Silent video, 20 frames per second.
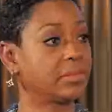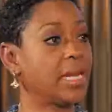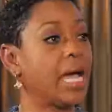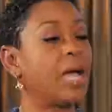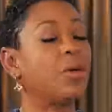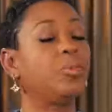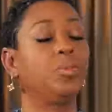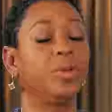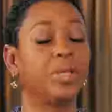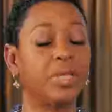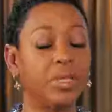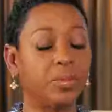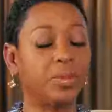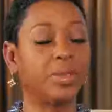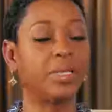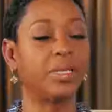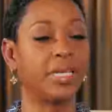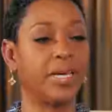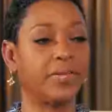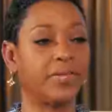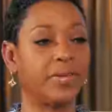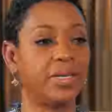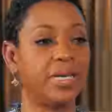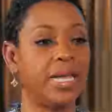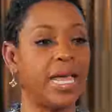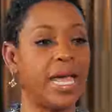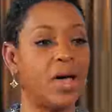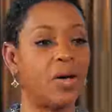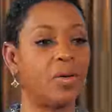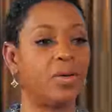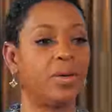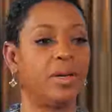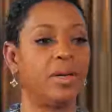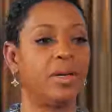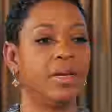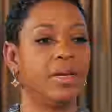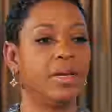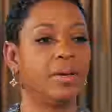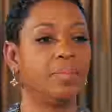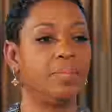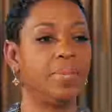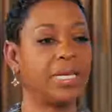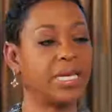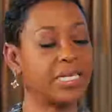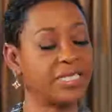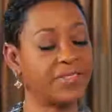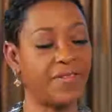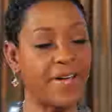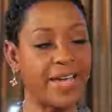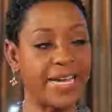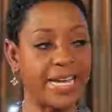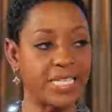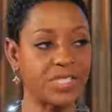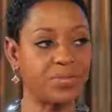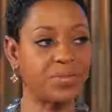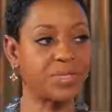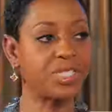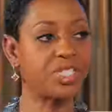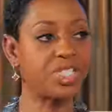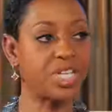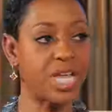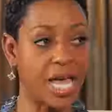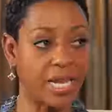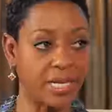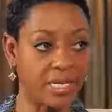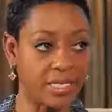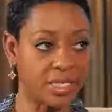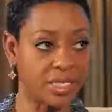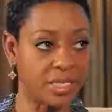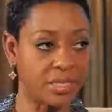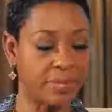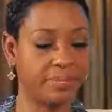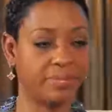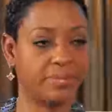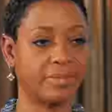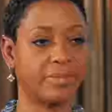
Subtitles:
I really, really love it. Now, because finance was a challenge,